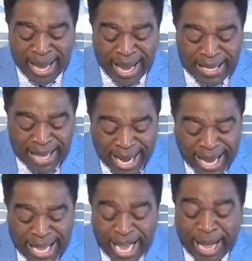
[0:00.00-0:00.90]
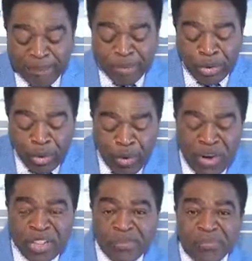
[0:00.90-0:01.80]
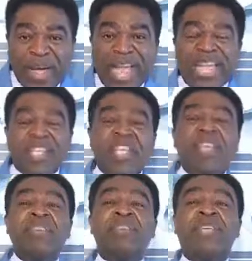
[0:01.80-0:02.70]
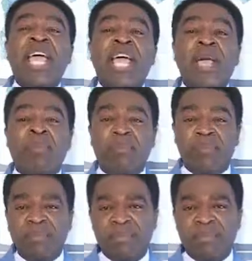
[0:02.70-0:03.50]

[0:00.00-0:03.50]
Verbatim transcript: and I am glorified in them.